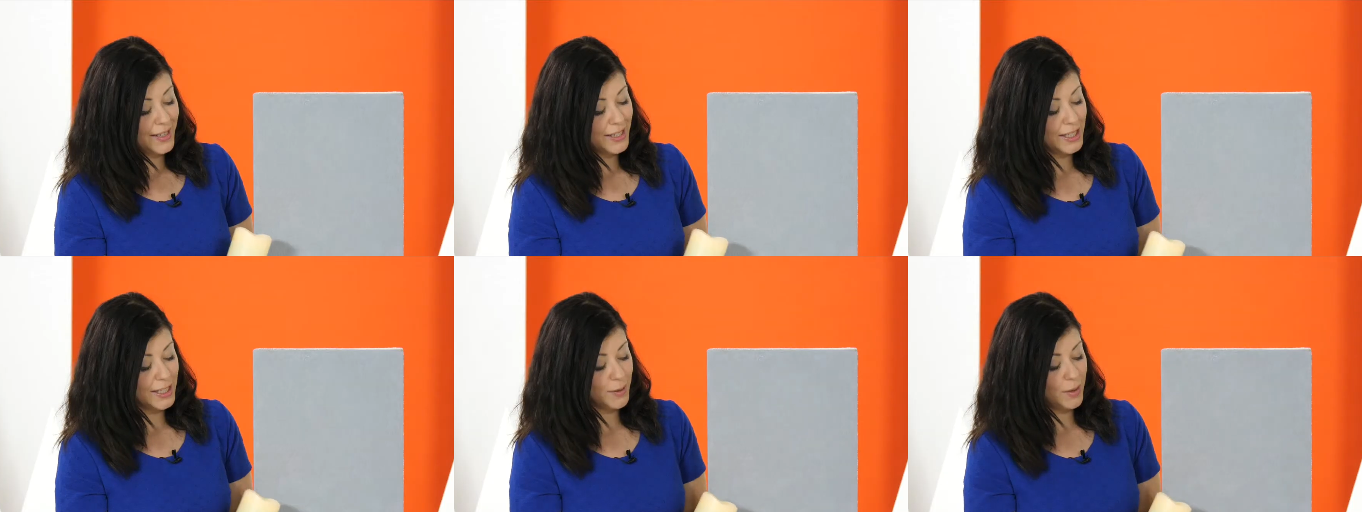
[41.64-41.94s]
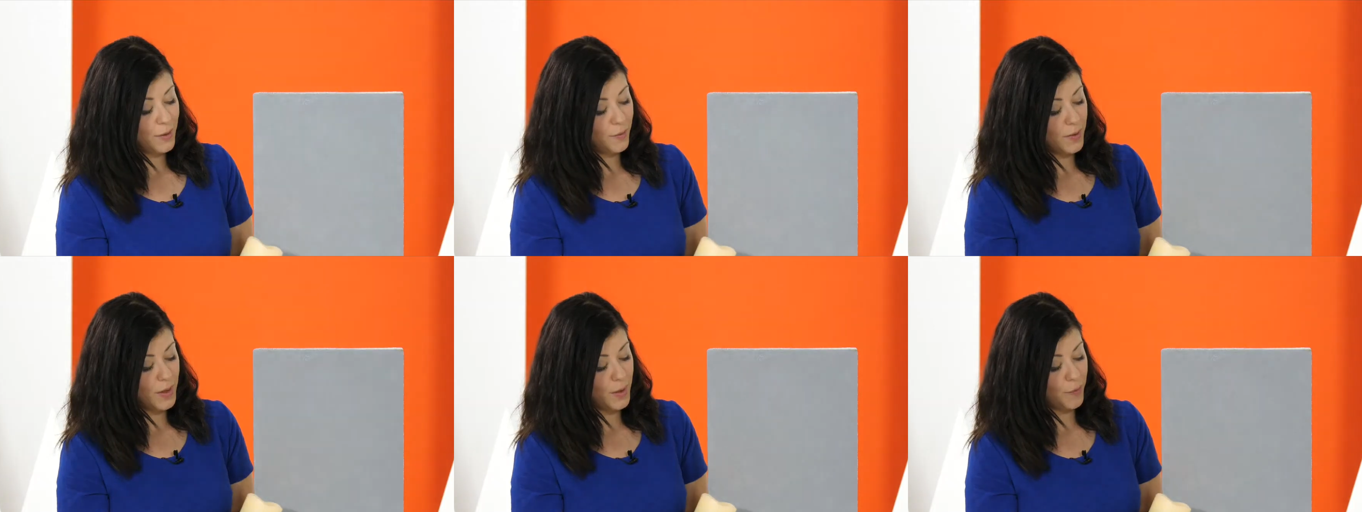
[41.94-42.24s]
So
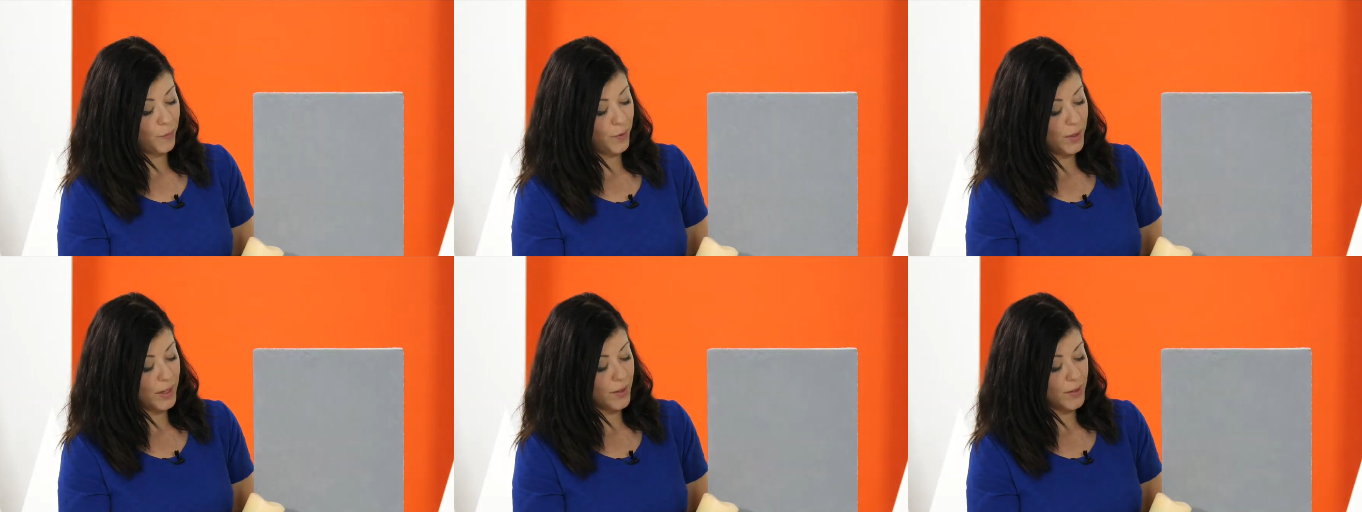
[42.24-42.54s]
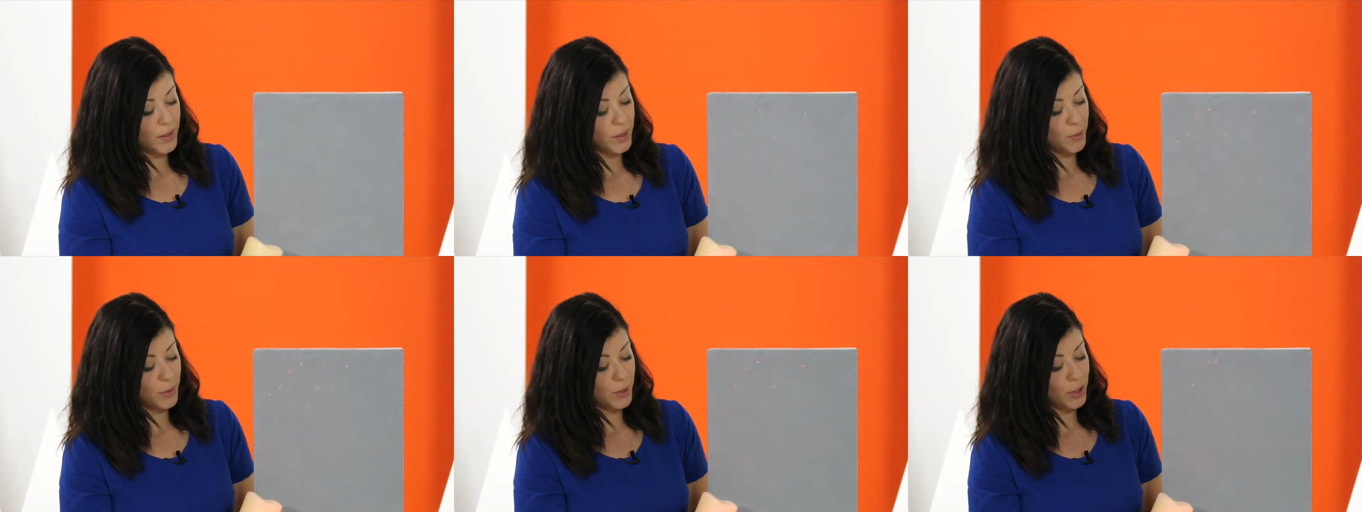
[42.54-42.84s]
if I flick
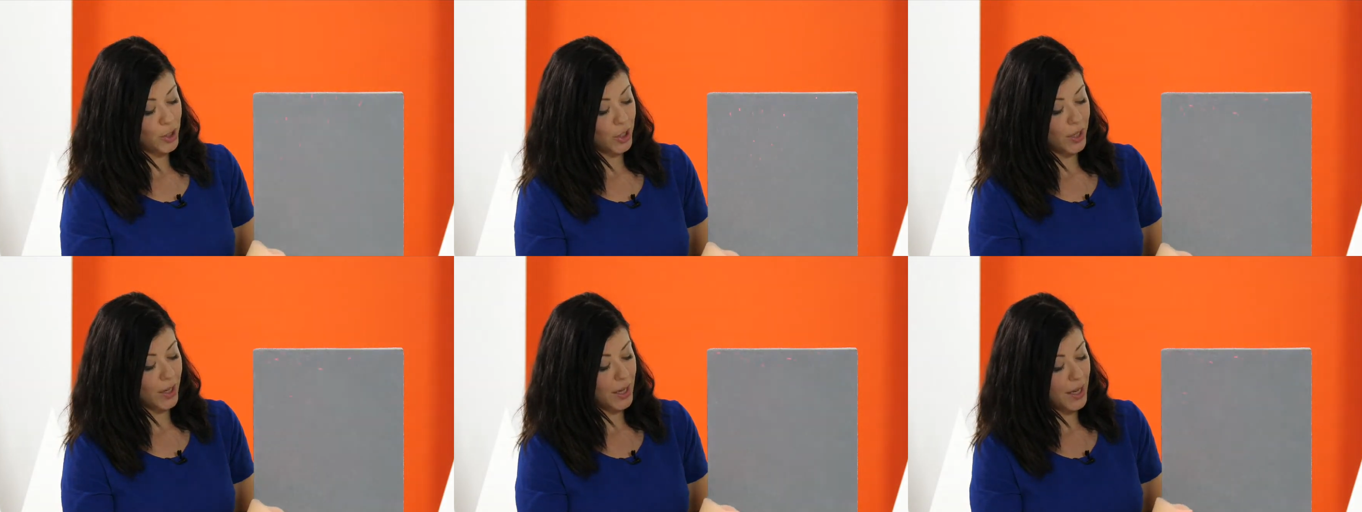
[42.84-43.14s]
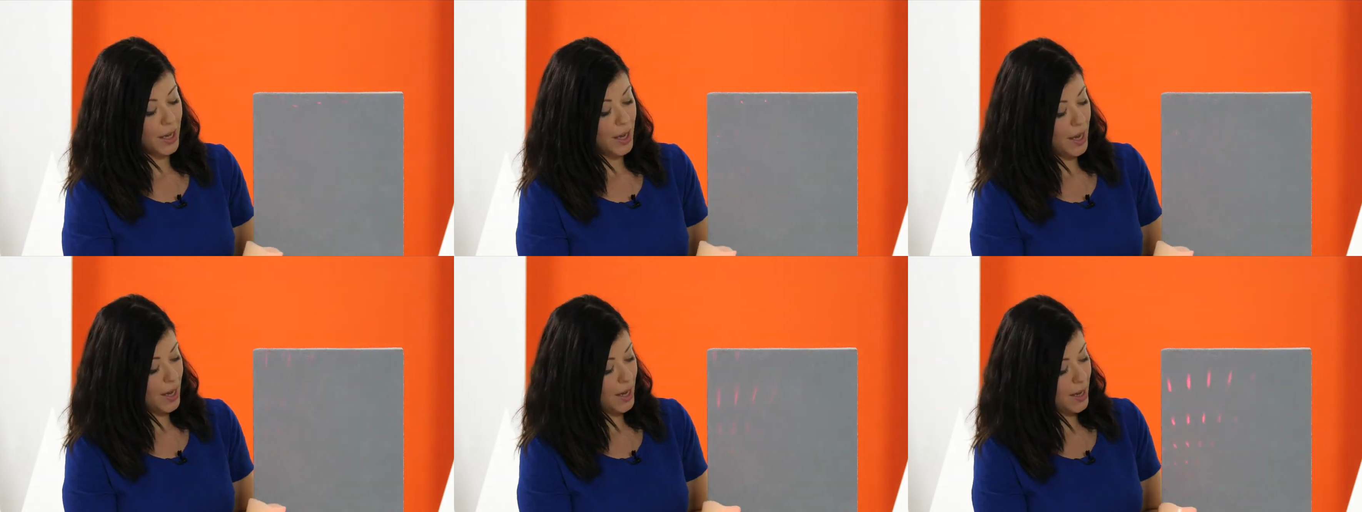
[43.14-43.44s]
the switch
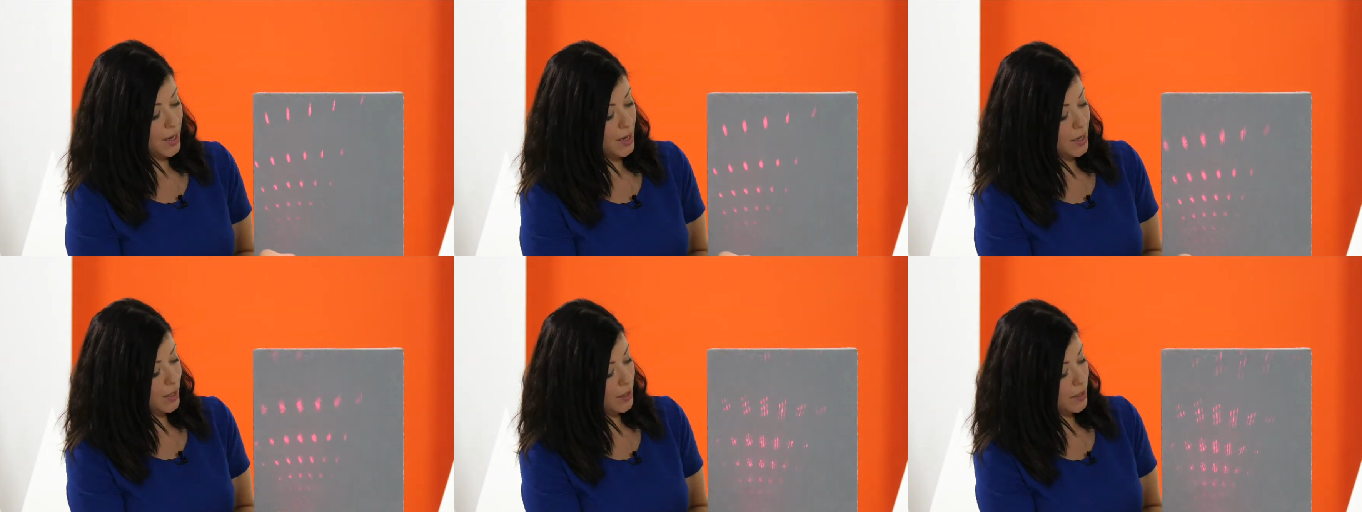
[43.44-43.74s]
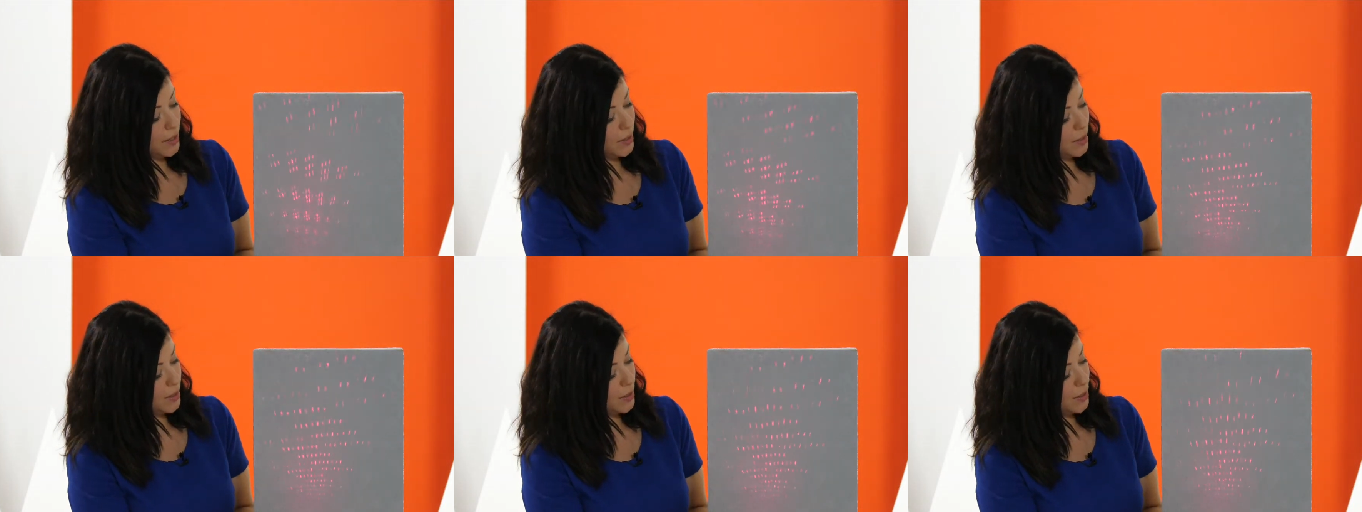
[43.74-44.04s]
again,